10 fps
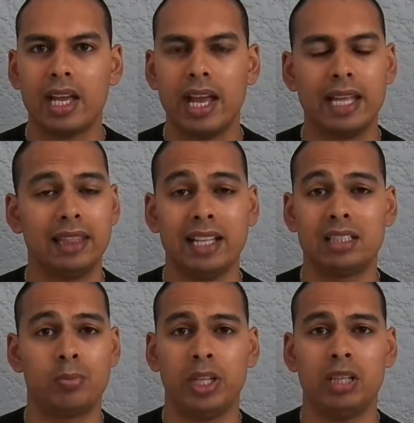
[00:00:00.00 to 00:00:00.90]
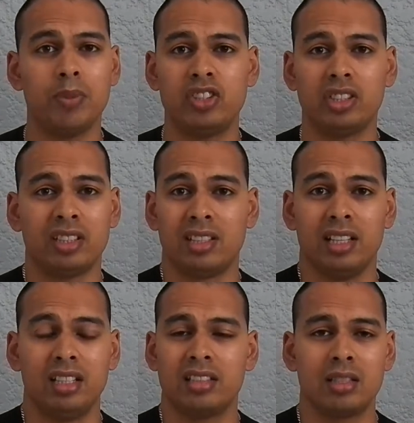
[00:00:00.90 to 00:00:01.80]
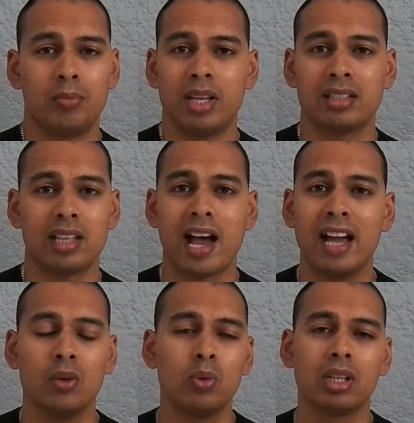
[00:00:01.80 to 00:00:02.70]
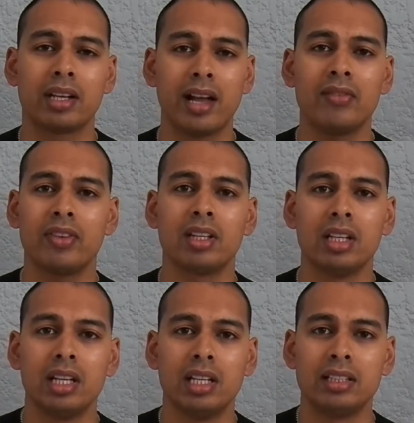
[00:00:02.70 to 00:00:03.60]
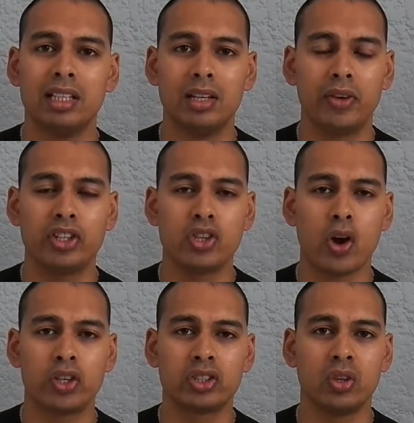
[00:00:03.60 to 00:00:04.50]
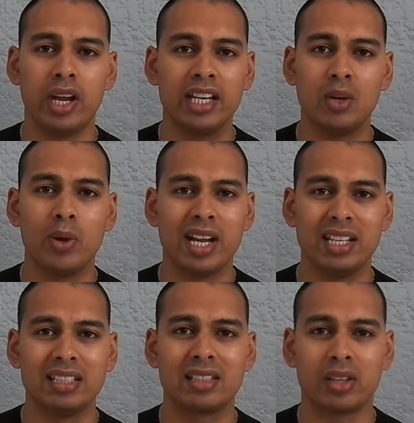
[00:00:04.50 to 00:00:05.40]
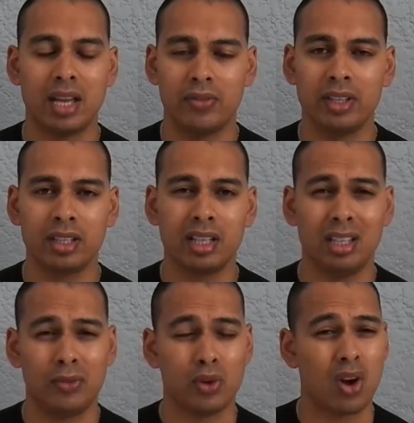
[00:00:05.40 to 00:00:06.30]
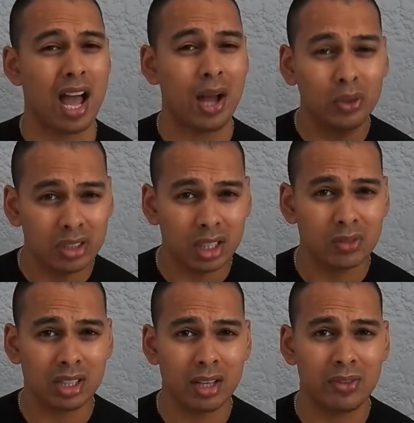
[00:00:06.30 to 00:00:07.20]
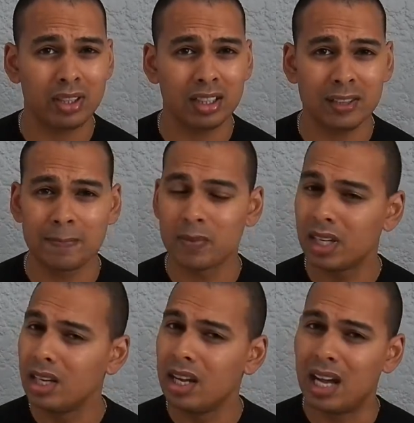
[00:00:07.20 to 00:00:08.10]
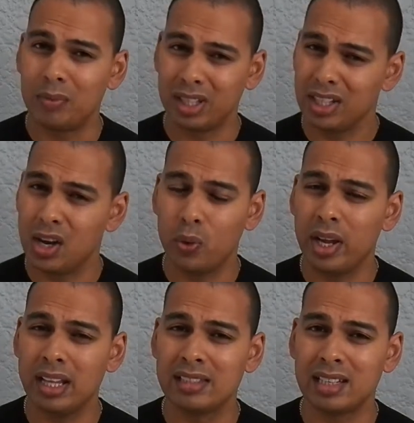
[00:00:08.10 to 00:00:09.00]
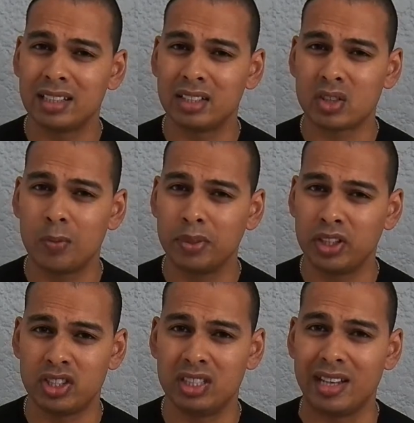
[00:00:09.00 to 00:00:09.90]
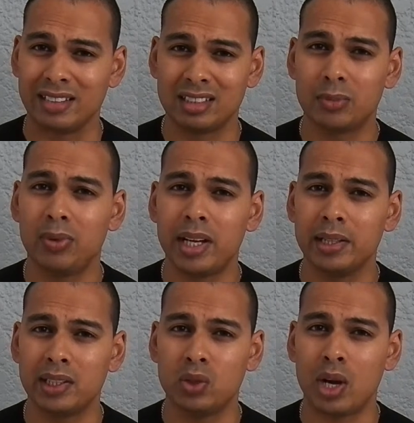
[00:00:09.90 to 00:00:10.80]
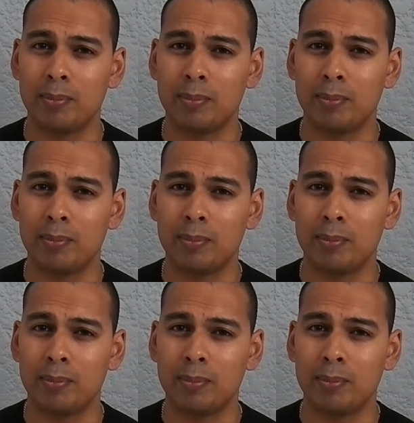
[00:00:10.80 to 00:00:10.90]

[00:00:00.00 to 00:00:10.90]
And that's pretty much it. It's literally as simple as that. I will cover delivery charges to anywhere in South Africa. If you are outside of South Africa, I'm going to go in and say that this competition doesn't apply to you.